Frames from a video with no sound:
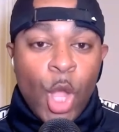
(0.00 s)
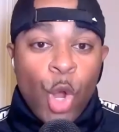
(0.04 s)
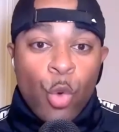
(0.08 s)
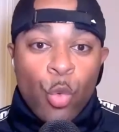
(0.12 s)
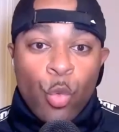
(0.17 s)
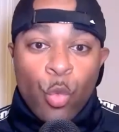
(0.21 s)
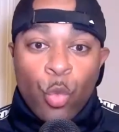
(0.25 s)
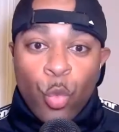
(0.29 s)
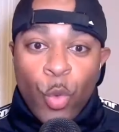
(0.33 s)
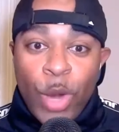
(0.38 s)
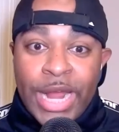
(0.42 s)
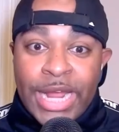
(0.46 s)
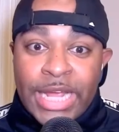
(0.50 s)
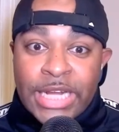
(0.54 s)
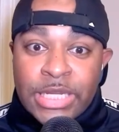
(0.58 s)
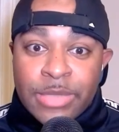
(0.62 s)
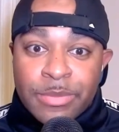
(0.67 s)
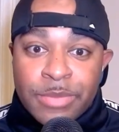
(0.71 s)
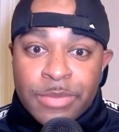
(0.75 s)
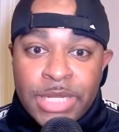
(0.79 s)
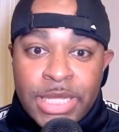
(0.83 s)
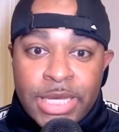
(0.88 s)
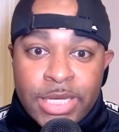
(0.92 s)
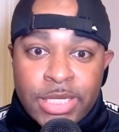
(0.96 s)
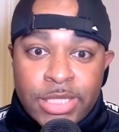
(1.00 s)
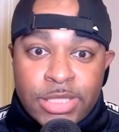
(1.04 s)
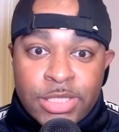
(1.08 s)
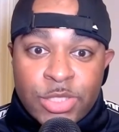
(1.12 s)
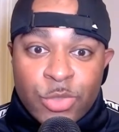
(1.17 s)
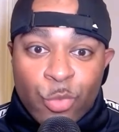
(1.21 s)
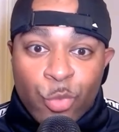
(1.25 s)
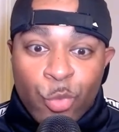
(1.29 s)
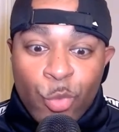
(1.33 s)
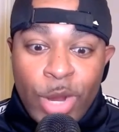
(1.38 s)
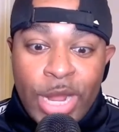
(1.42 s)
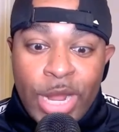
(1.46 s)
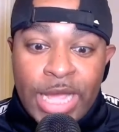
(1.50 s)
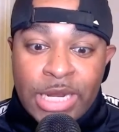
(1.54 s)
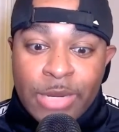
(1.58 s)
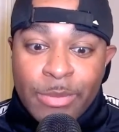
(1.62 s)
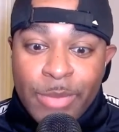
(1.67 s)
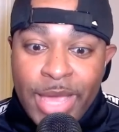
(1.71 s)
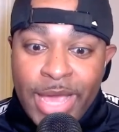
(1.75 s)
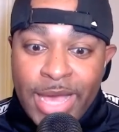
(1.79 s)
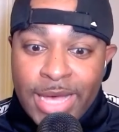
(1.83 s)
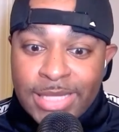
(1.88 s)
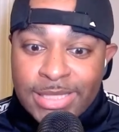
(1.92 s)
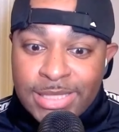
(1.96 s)
Random niggas, random
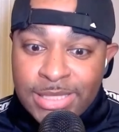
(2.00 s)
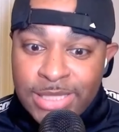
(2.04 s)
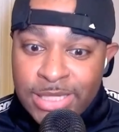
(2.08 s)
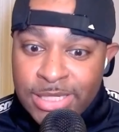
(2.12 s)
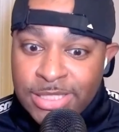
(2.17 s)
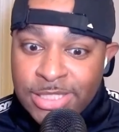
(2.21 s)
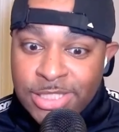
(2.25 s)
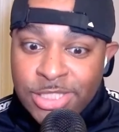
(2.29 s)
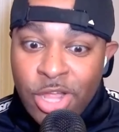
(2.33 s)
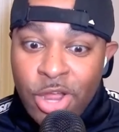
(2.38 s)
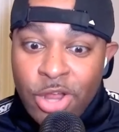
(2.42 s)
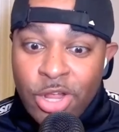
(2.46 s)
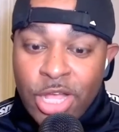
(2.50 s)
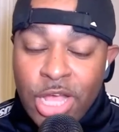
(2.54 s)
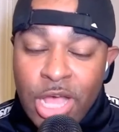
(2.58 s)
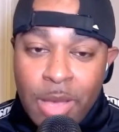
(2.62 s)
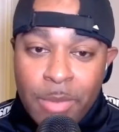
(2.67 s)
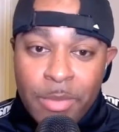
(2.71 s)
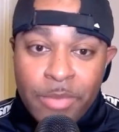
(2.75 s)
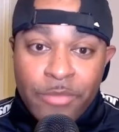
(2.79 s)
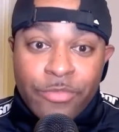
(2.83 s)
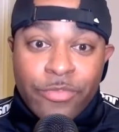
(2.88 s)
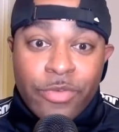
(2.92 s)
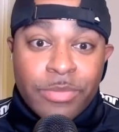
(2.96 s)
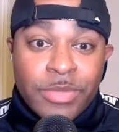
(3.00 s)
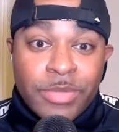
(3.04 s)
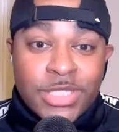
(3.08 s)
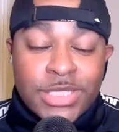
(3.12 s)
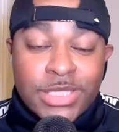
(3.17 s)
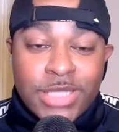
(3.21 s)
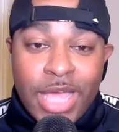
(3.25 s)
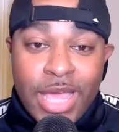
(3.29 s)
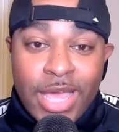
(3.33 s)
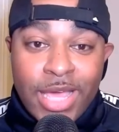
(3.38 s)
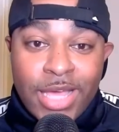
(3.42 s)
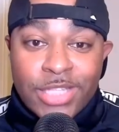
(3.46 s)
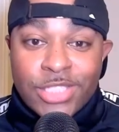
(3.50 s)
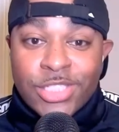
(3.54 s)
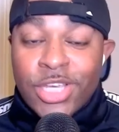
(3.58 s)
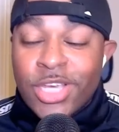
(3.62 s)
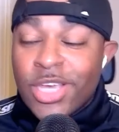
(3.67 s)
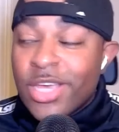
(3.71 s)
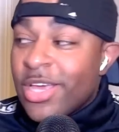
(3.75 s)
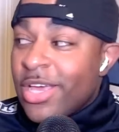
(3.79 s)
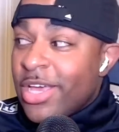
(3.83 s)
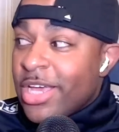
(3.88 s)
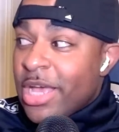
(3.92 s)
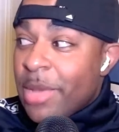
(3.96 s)
ass niggas start coming from the stage,
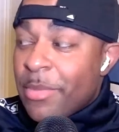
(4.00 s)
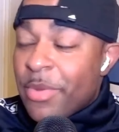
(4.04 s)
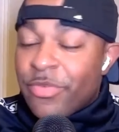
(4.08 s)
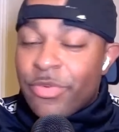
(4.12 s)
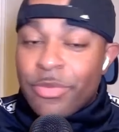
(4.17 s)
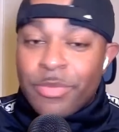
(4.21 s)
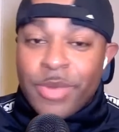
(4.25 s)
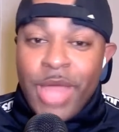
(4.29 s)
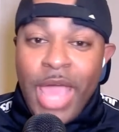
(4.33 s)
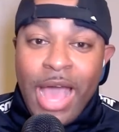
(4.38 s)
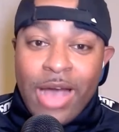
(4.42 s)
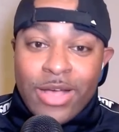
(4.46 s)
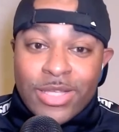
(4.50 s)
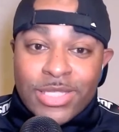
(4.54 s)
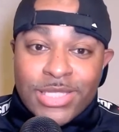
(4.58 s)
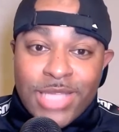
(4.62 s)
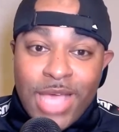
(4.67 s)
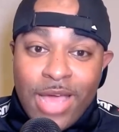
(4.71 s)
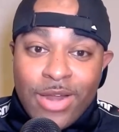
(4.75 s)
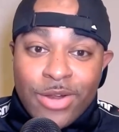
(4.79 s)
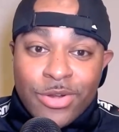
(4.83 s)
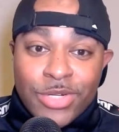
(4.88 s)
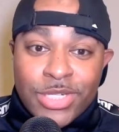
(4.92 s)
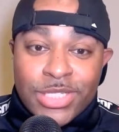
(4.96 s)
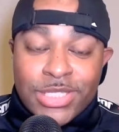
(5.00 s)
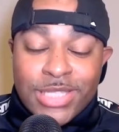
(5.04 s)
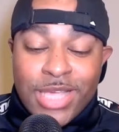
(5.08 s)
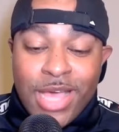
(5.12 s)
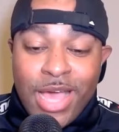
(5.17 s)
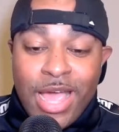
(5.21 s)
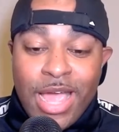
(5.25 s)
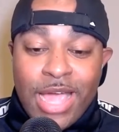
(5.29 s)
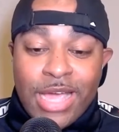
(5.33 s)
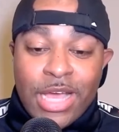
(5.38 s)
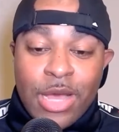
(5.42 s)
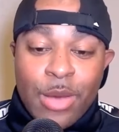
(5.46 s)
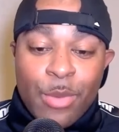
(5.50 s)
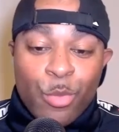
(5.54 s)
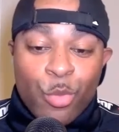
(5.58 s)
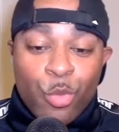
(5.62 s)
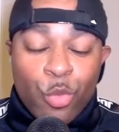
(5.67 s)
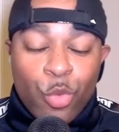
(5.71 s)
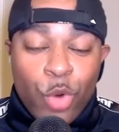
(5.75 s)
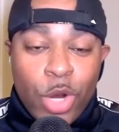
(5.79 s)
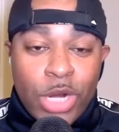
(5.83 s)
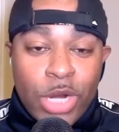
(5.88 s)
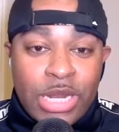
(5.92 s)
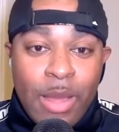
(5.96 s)
coming from the outside on the side, come
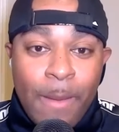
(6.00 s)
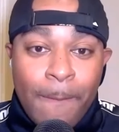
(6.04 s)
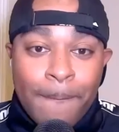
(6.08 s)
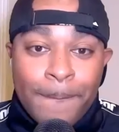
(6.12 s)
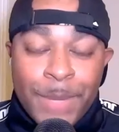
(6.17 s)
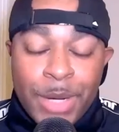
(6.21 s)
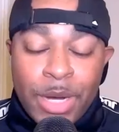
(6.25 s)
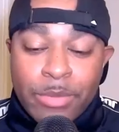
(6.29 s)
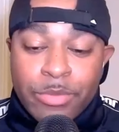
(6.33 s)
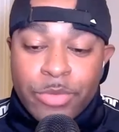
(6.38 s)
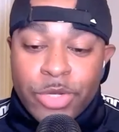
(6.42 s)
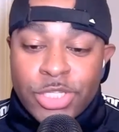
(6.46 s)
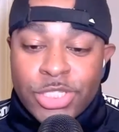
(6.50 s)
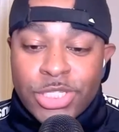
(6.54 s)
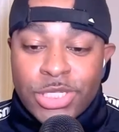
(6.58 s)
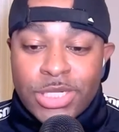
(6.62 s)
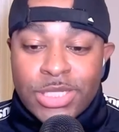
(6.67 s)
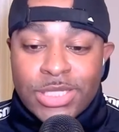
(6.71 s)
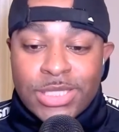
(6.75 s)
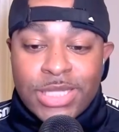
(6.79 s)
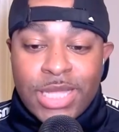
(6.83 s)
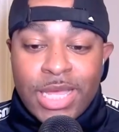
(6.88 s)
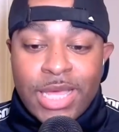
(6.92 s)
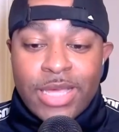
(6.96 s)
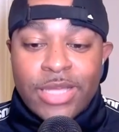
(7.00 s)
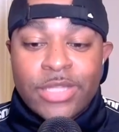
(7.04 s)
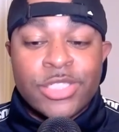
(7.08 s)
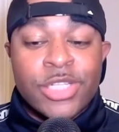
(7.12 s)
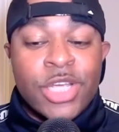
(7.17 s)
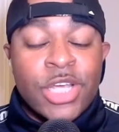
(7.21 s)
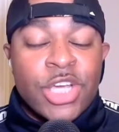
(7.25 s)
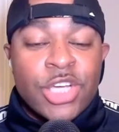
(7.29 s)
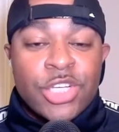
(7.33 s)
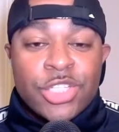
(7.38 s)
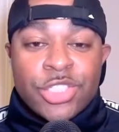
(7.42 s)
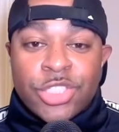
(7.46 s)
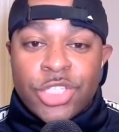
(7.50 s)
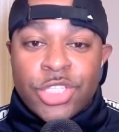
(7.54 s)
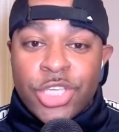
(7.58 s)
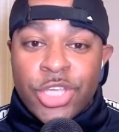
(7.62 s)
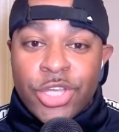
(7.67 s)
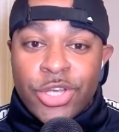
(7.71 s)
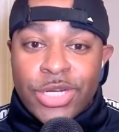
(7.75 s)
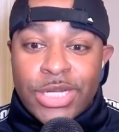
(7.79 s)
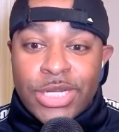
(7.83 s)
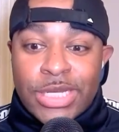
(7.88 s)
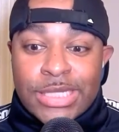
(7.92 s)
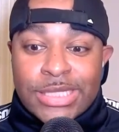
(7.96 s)
running and bum rushing the stage.
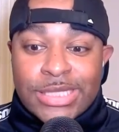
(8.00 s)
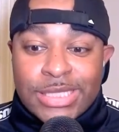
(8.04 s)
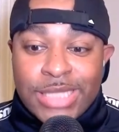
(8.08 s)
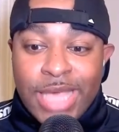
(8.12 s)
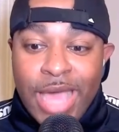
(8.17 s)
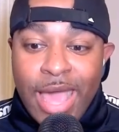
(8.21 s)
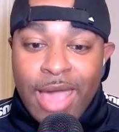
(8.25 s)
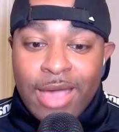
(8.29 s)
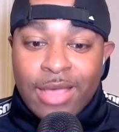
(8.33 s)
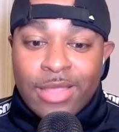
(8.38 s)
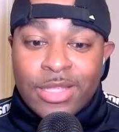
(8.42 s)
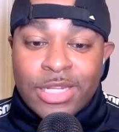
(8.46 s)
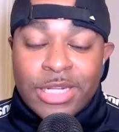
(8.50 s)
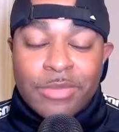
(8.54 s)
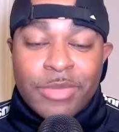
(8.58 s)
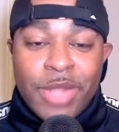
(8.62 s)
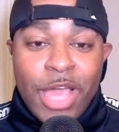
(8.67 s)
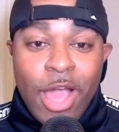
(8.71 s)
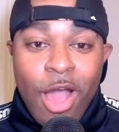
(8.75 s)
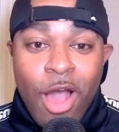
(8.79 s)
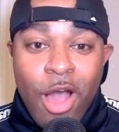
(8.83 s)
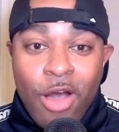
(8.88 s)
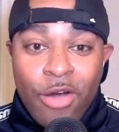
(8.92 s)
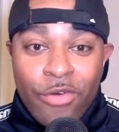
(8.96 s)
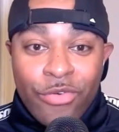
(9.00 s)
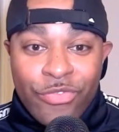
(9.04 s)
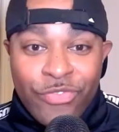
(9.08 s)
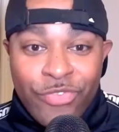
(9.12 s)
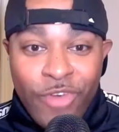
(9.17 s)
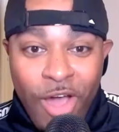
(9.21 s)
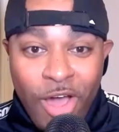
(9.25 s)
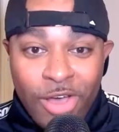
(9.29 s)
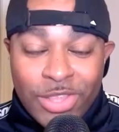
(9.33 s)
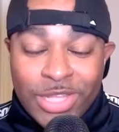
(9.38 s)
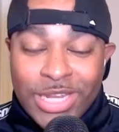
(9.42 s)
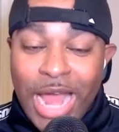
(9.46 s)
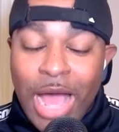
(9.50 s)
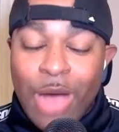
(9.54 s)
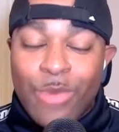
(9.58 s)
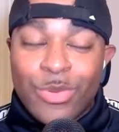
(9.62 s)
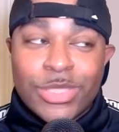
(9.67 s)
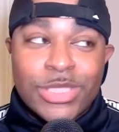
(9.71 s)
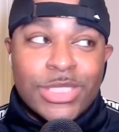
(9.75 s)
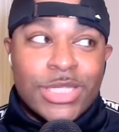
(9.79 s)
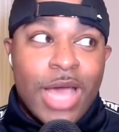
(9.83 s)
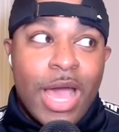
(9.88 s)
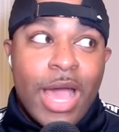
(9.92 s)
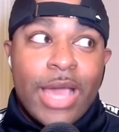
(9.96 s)
Security is tackling them. They all falling. I
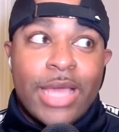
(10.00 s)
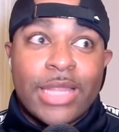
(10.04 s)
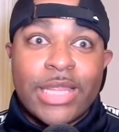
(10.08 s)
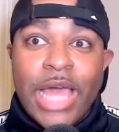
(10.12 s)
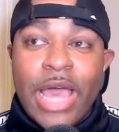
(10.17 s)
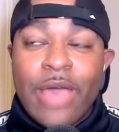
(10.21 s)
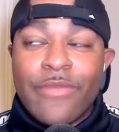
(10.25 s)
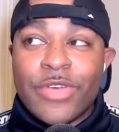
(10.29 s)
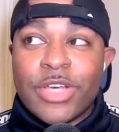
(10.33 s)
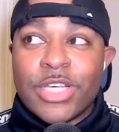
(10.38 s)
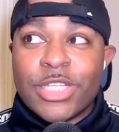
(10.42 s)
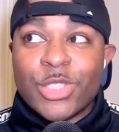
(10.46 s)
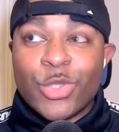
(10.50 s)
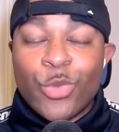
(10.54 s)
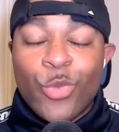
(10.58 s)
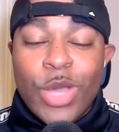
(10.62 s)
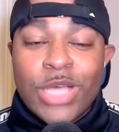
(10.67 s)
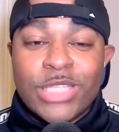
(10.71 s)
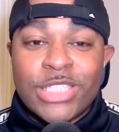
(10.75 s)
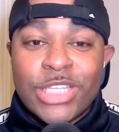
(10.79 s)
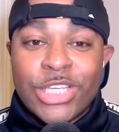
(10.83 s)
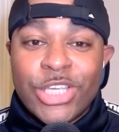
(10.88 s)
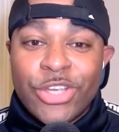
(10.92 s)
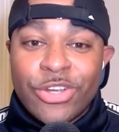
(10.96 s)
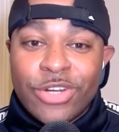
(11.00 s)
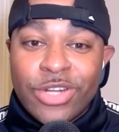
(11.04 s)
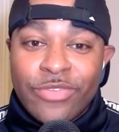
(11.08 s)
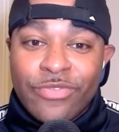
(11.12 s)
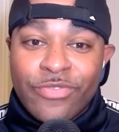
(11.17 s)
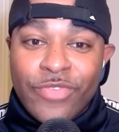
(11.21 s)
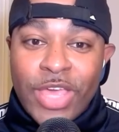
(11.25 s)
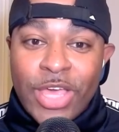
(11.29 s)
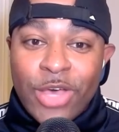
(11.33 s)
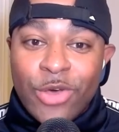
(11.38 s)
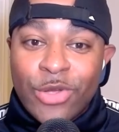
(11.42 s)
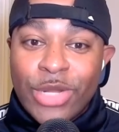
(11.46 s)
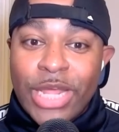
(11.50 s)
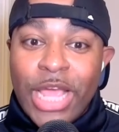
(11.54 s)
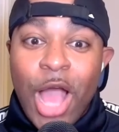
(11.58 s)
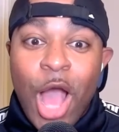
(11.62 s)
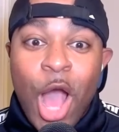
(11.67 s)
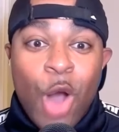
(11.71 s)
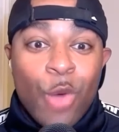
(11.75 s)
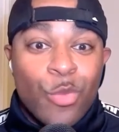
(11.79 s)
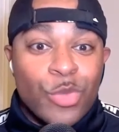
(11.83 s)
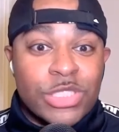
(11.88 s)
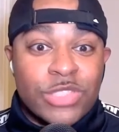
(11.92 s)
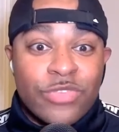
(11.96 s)
was dying laughing because the way security fell, they
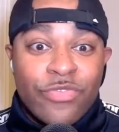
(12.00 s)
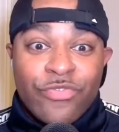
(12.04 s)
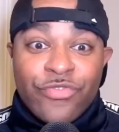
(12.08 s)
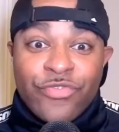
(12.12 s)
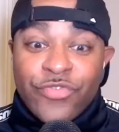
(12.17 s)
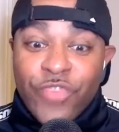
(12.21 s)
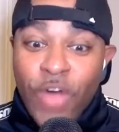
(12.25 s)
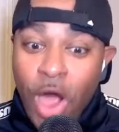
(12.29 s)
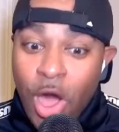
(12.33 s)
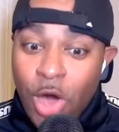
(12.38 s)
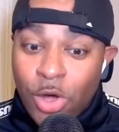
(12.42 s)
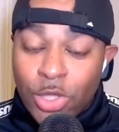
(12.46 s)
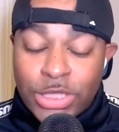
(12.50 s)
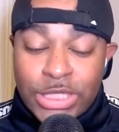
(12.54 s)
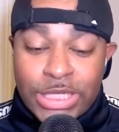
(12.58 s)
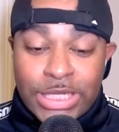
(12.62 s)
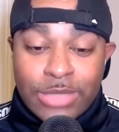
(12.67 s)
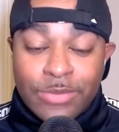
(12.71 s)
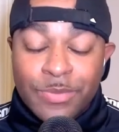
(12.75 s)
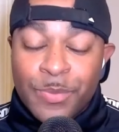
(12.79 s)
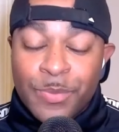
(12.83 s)
all was falling